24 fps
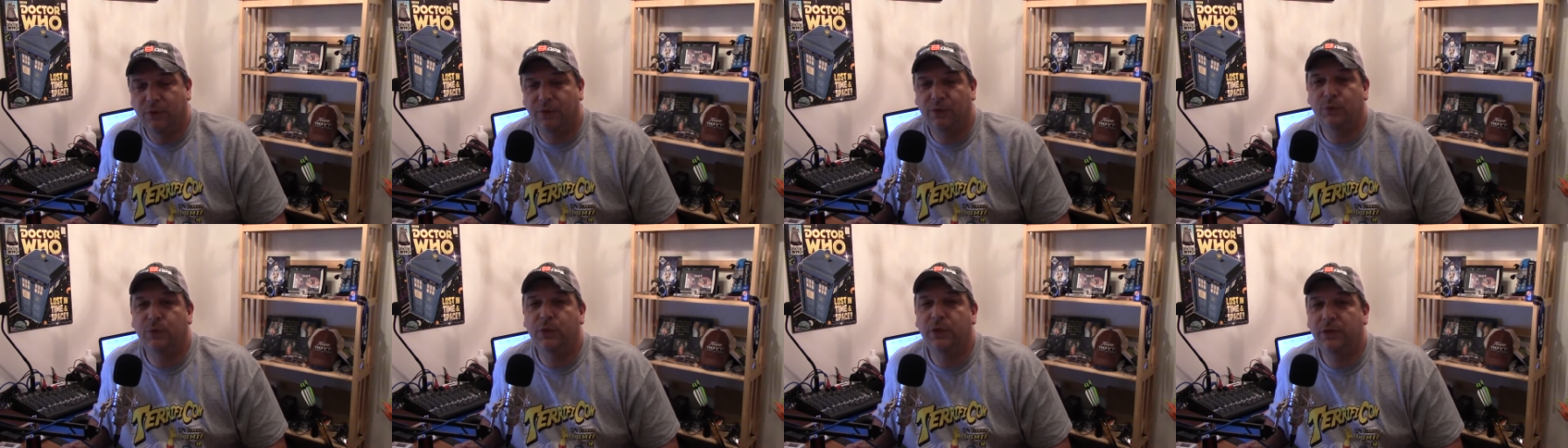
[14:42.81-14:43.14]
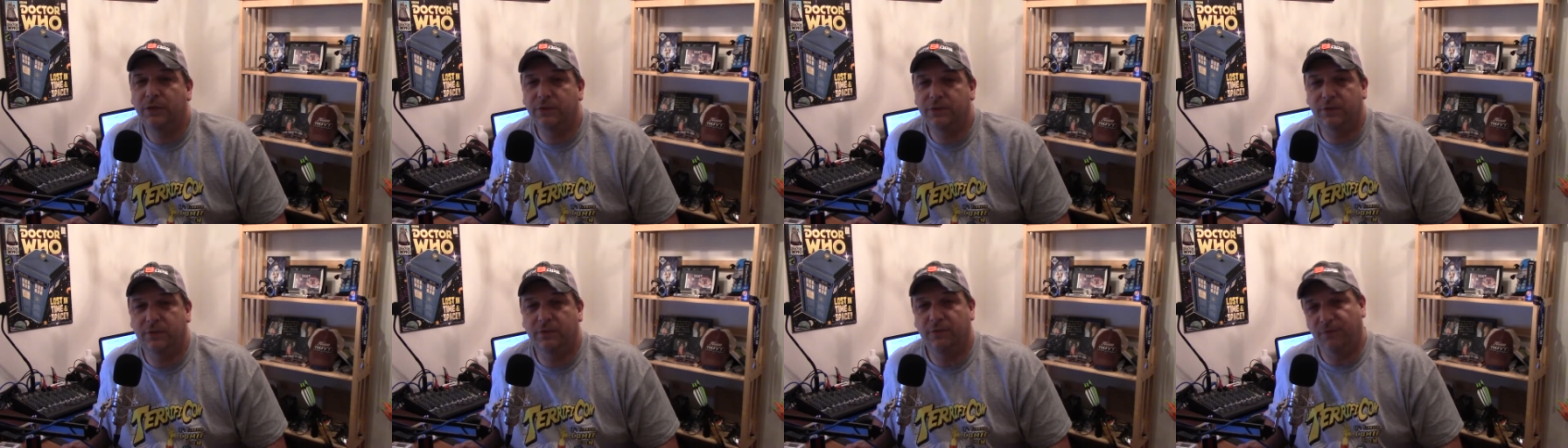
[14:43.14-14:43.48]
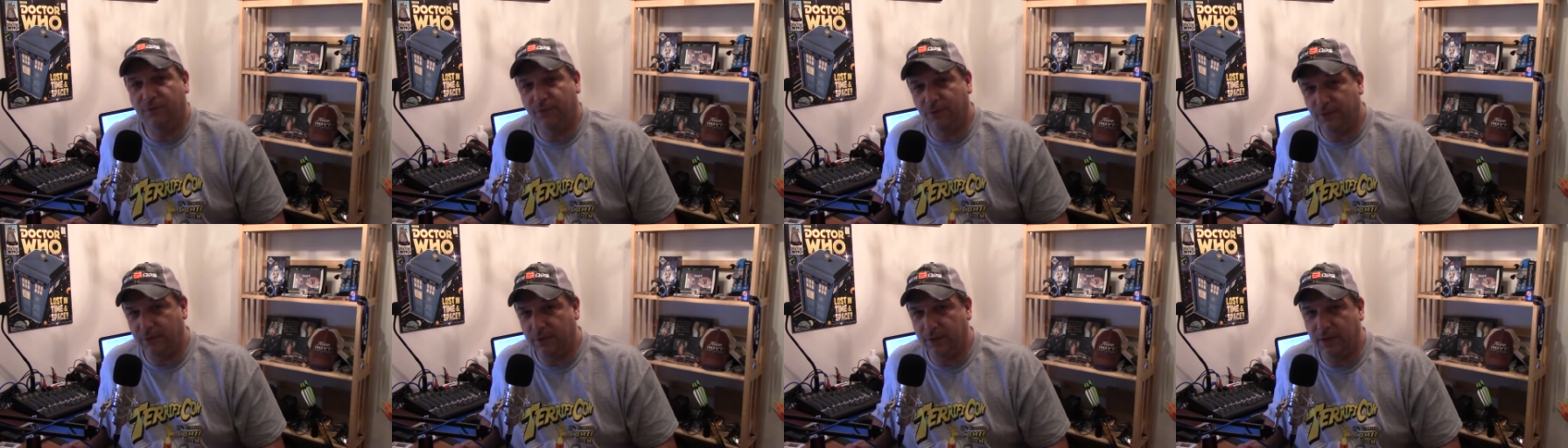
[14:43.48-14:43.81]

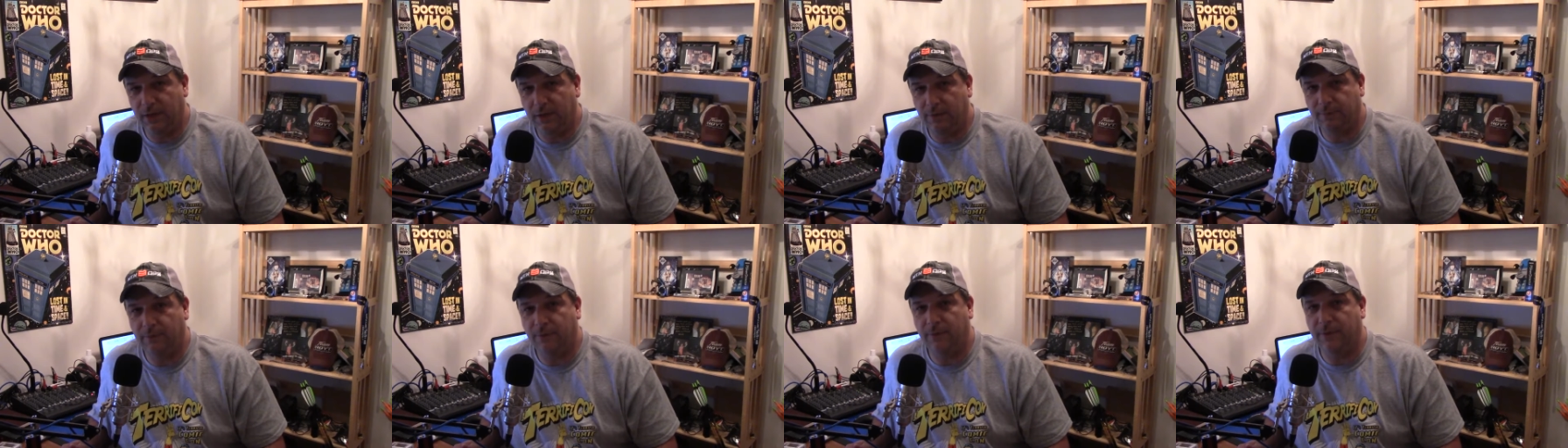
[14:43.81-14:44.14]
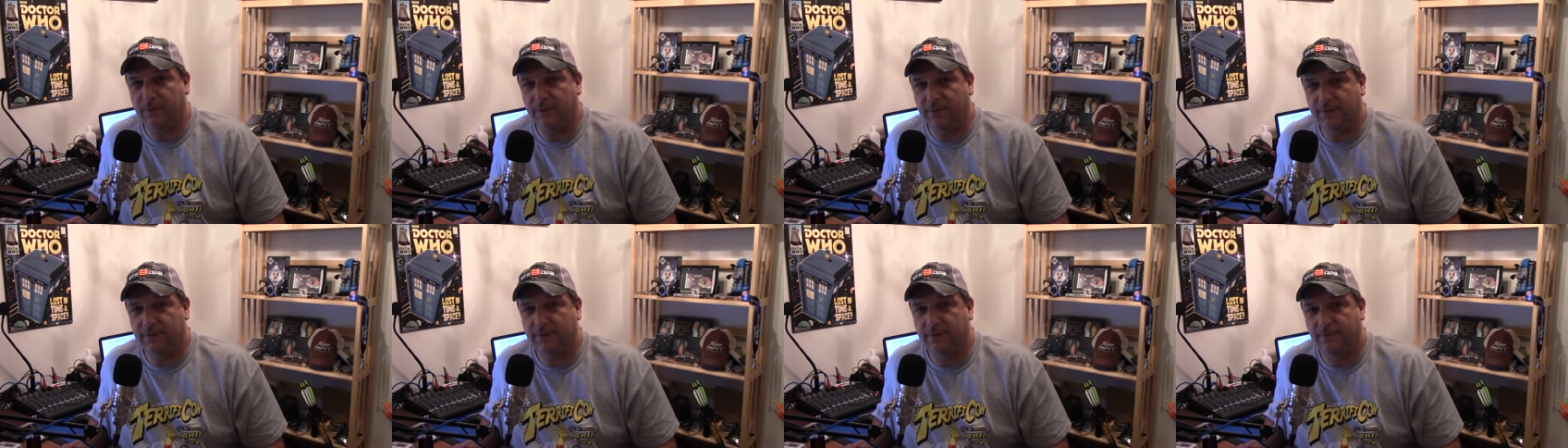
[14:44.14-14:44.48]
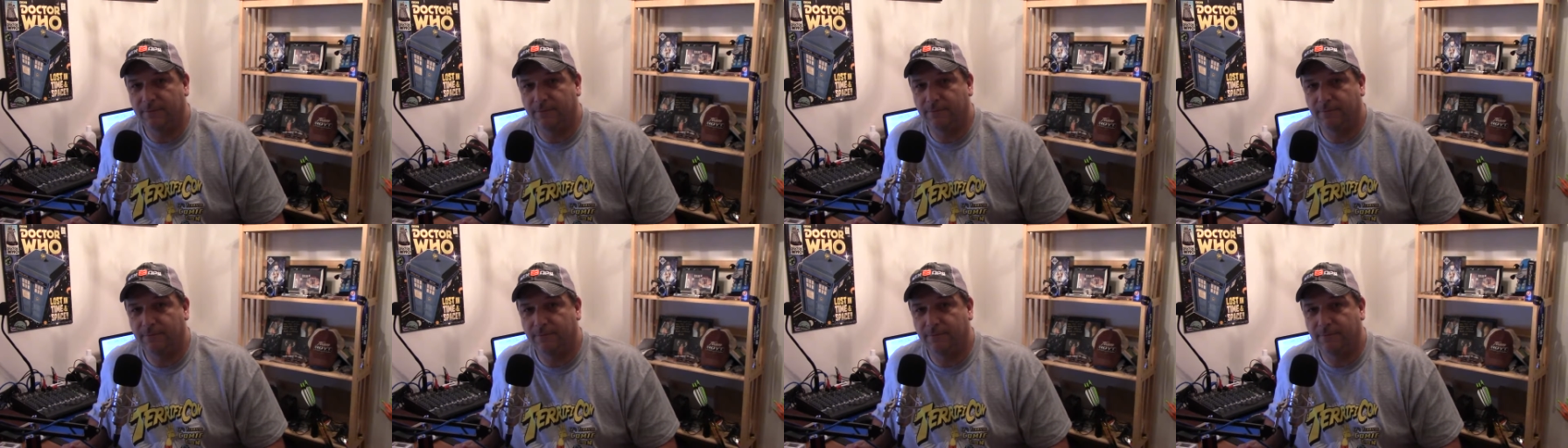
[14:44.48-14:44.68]
348 points.